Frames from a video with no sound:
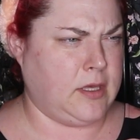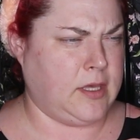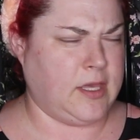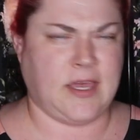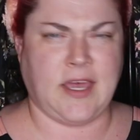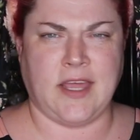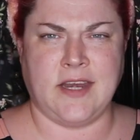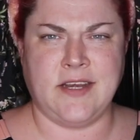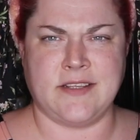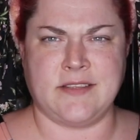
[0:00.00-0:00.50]
it
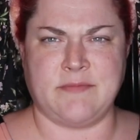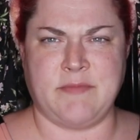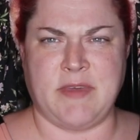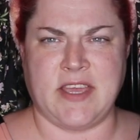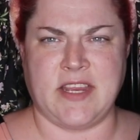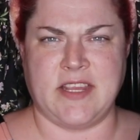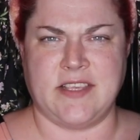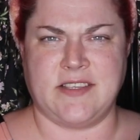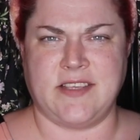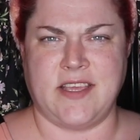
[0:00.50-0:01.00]
kind of doesn't
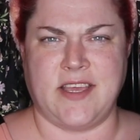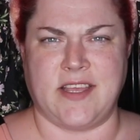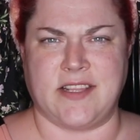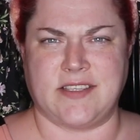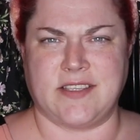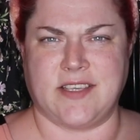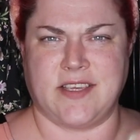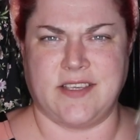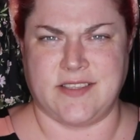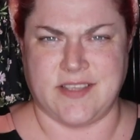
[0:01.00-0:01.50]
make any
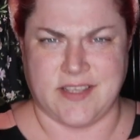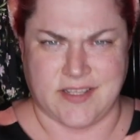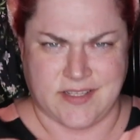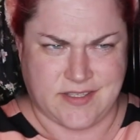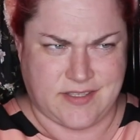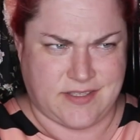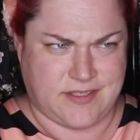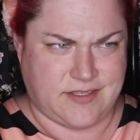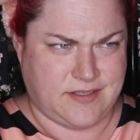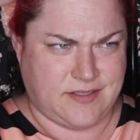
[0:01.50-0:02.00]
sense because
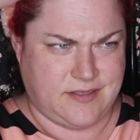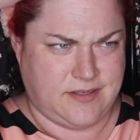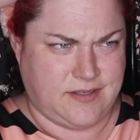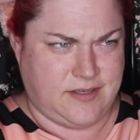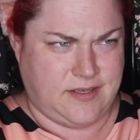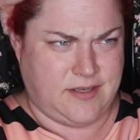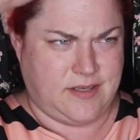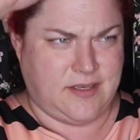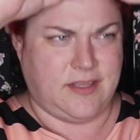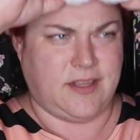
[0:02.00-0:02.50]
it's
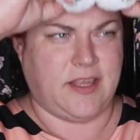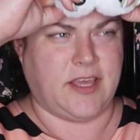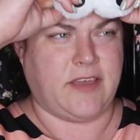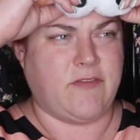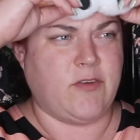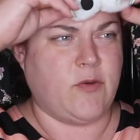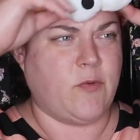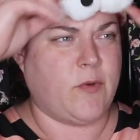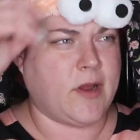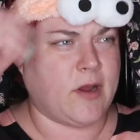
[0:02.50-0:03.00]
like
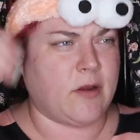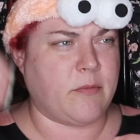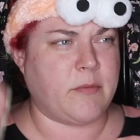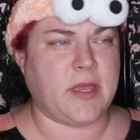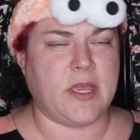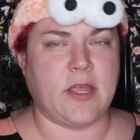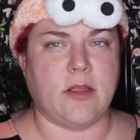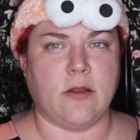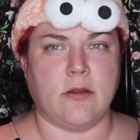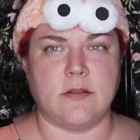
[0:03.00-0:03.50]
if you wear them
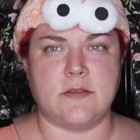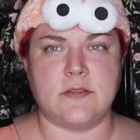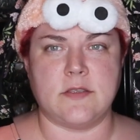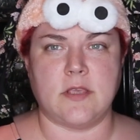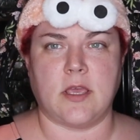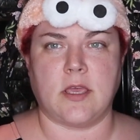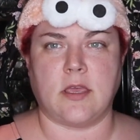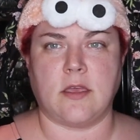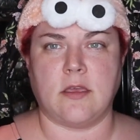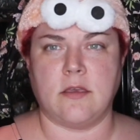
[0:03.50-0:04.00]
here, it's
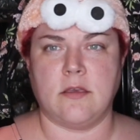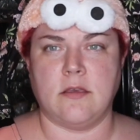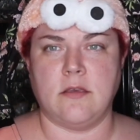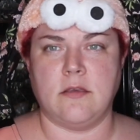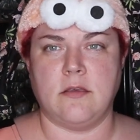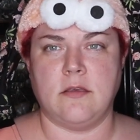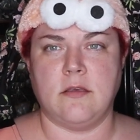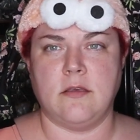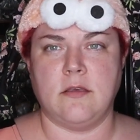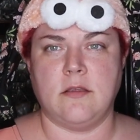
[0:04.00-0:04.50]
like
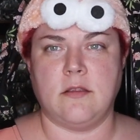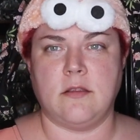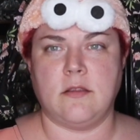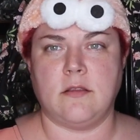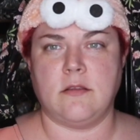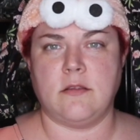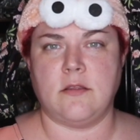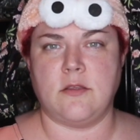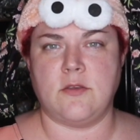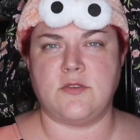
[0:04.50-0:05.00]

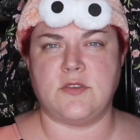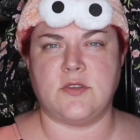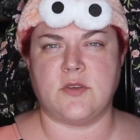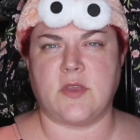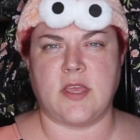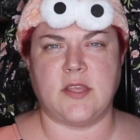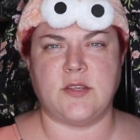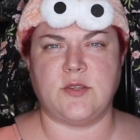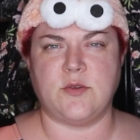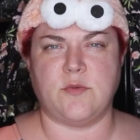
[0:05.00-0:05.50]
you still
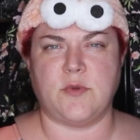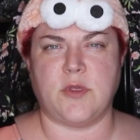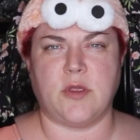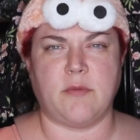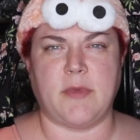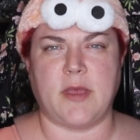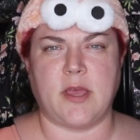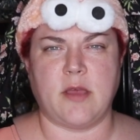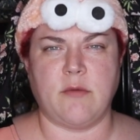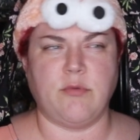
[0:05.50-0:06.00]
can't do it with your
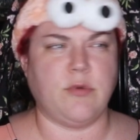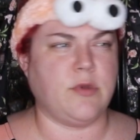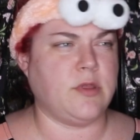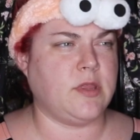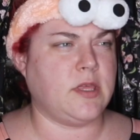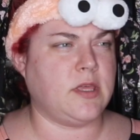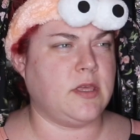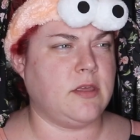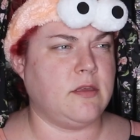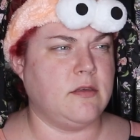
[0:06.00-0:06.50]
makeup
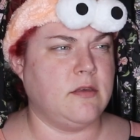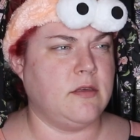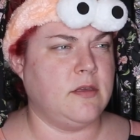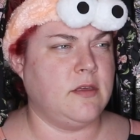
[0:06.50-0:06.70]
really.